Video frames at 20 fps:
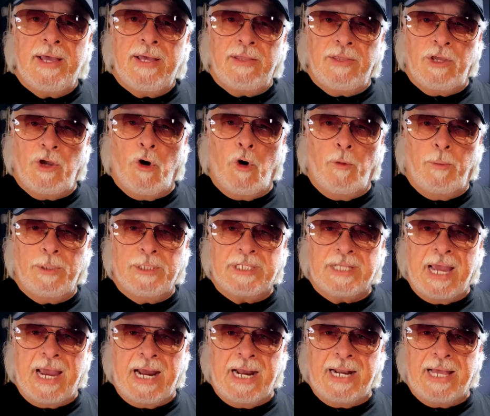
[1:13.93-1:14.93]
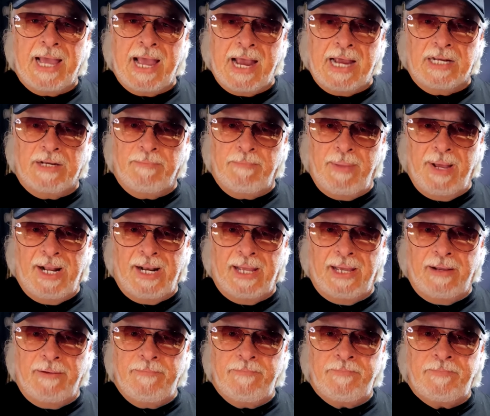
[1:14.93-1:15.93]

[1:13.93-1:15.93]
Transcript: the Opus 88 Bella.